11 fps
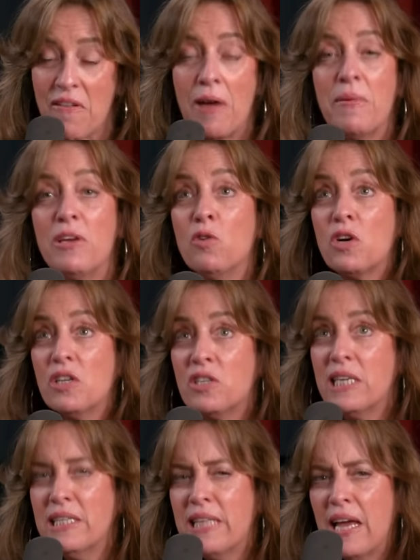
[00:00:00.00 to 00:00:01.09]
I mean, you could
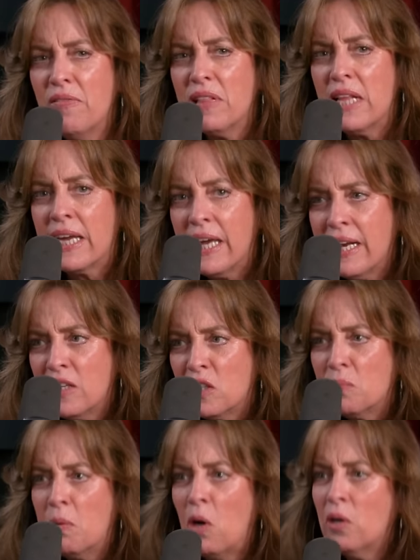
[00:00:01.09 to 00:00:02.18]
see David like getting
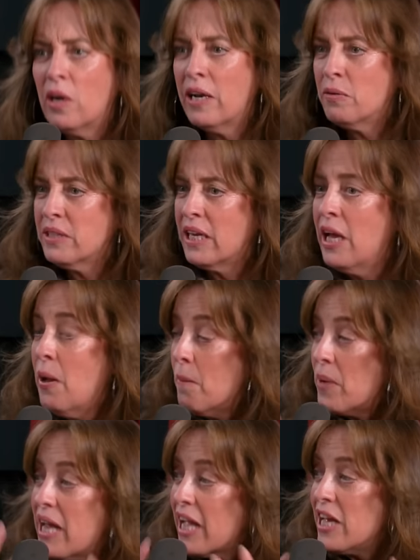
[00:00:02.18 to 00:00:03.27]
smaller. And I was like,
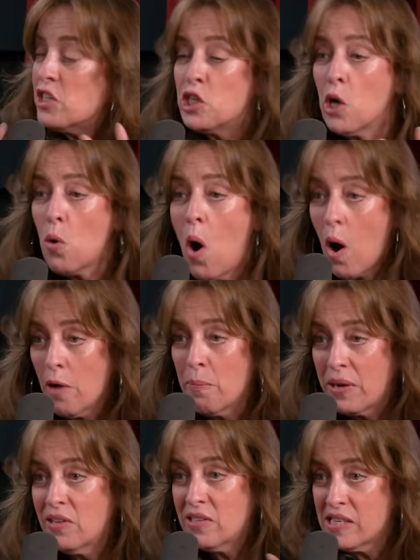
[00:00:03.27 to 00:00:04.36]
but it's so hard
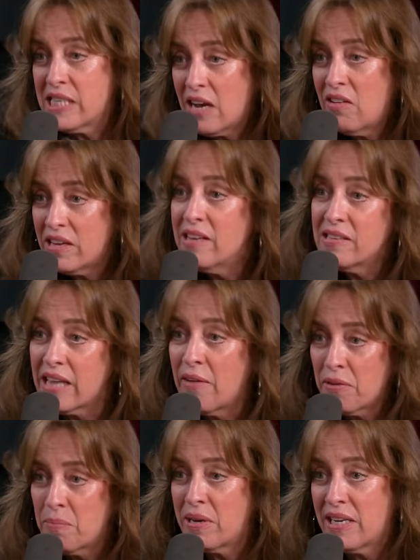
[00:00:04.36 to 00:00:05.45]
because Attell is
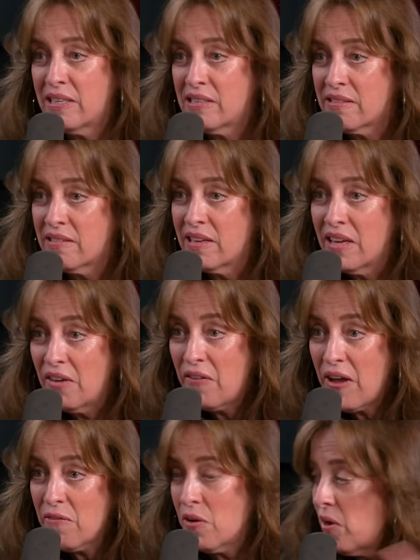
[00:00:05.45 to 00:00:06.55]
everybody's
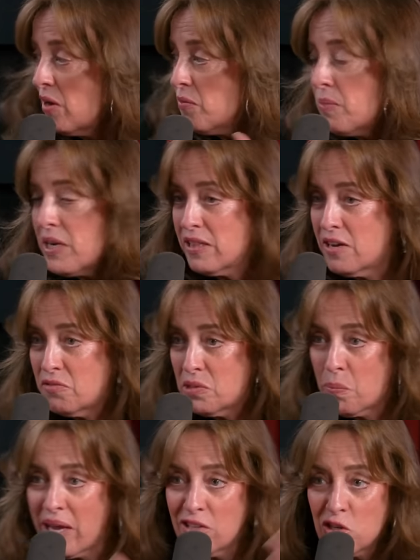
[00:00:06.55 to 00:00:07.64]
favorite, and everybody loves
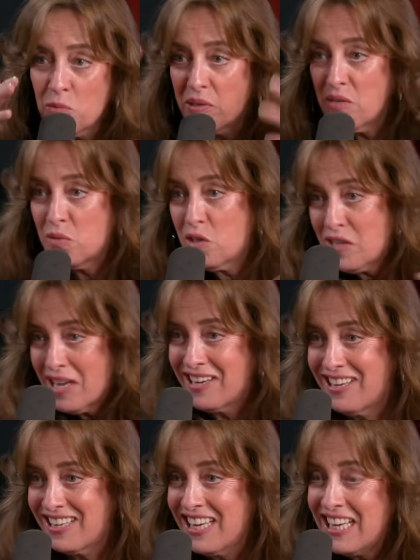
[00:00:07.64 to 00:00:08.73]
Spade too. But it was just
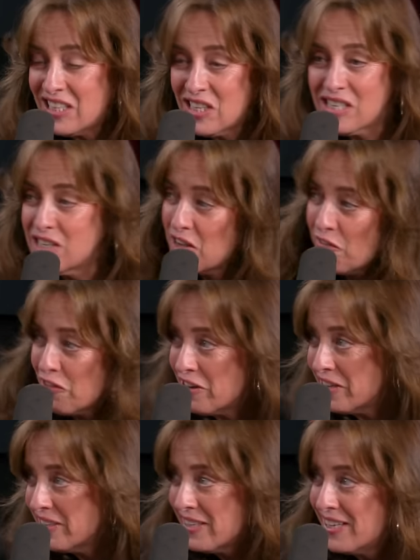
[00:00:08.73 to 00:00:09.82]
like it's just a
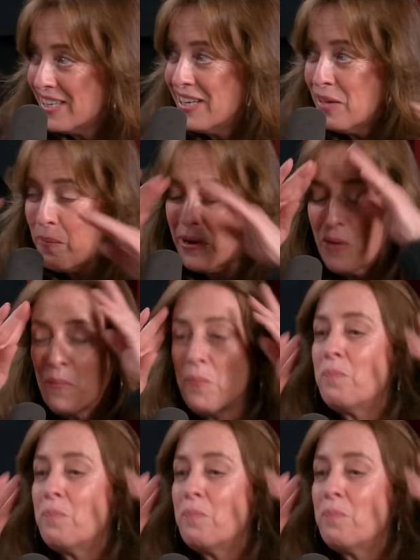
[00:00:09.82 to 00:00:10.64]
different. Yeah, I'm excited.